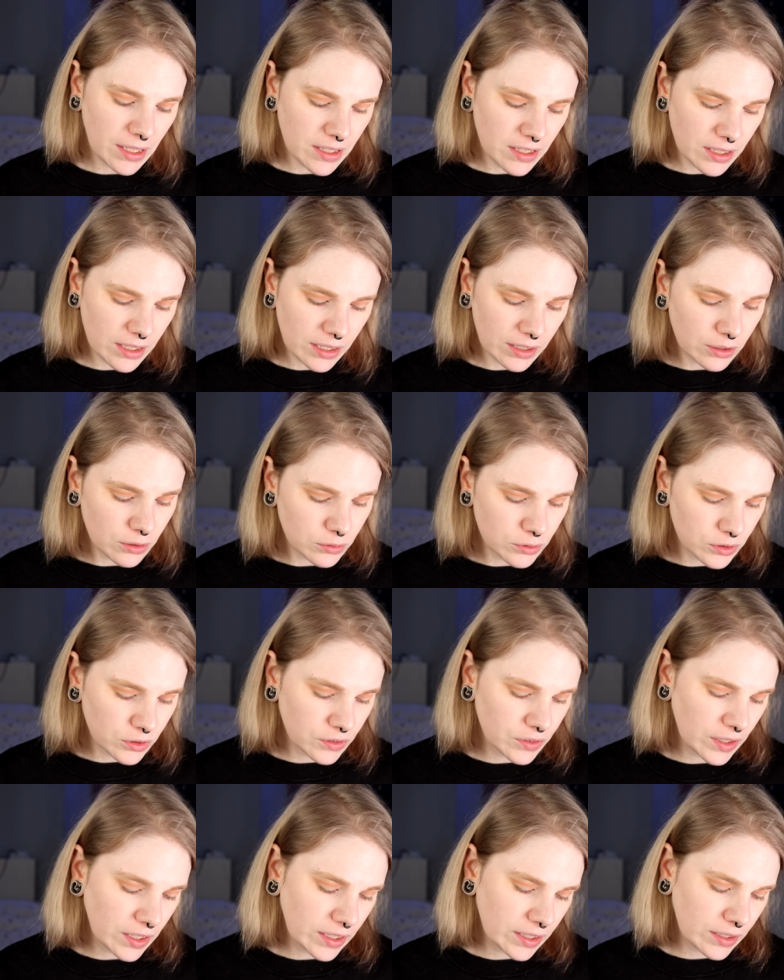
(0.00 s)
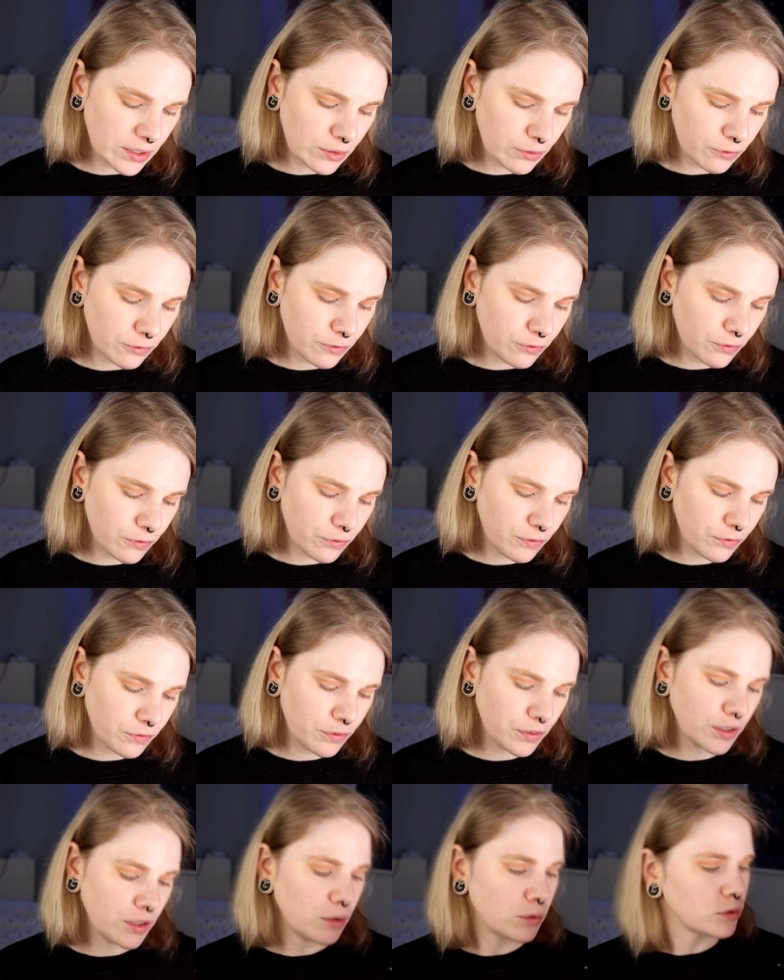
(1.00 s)
actually going to take
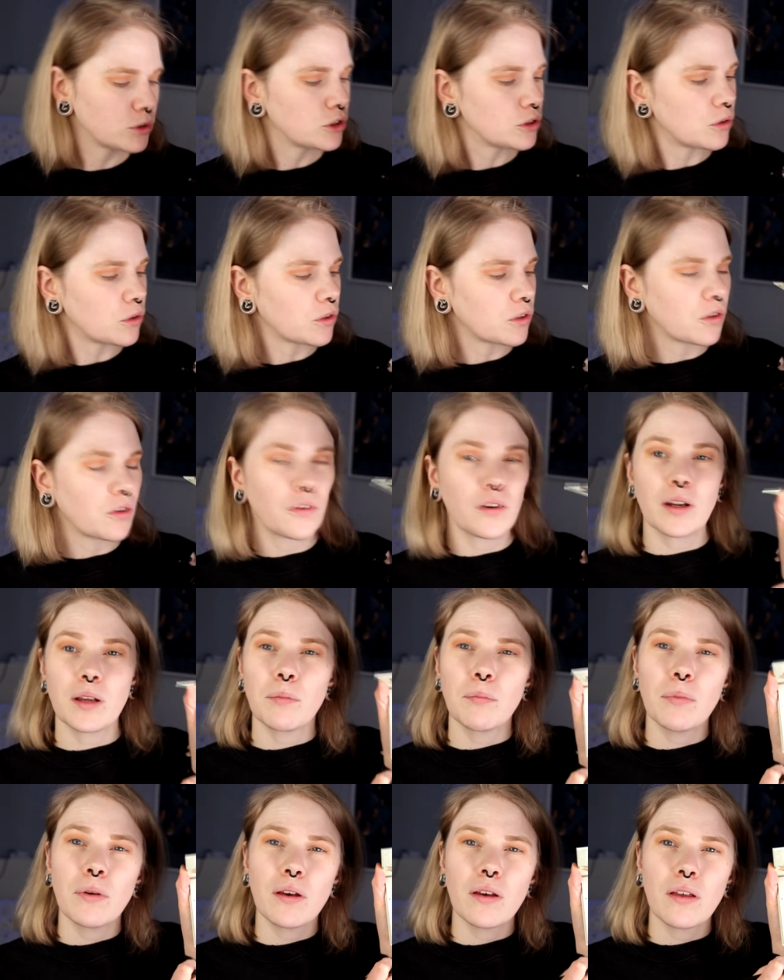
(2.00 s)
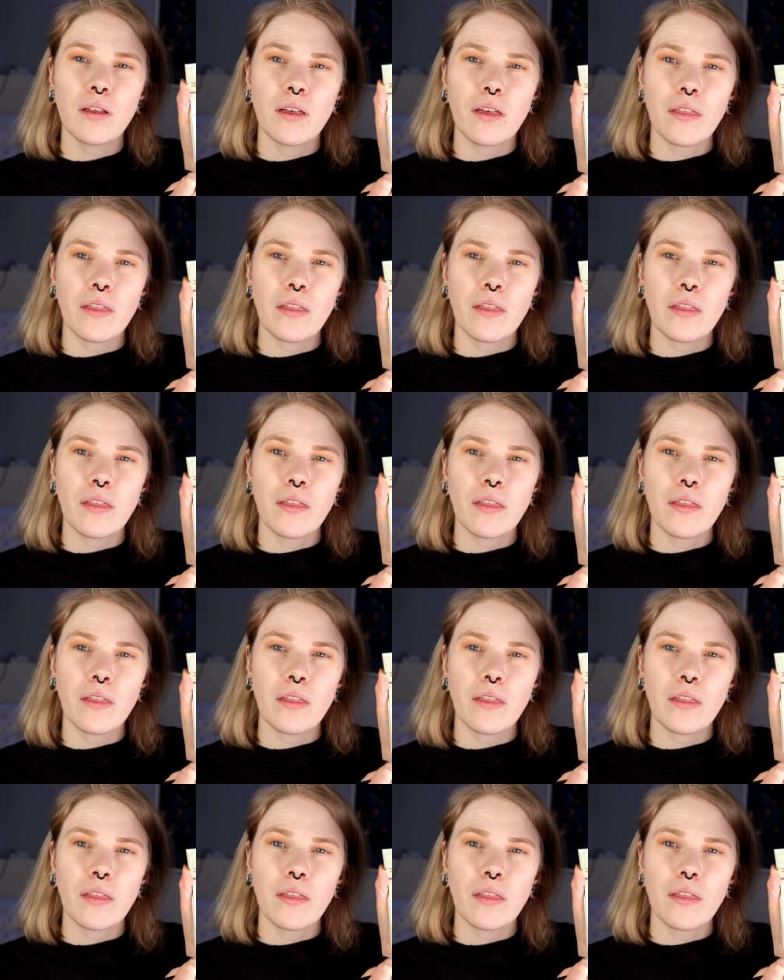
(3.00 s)
Float Your Crib,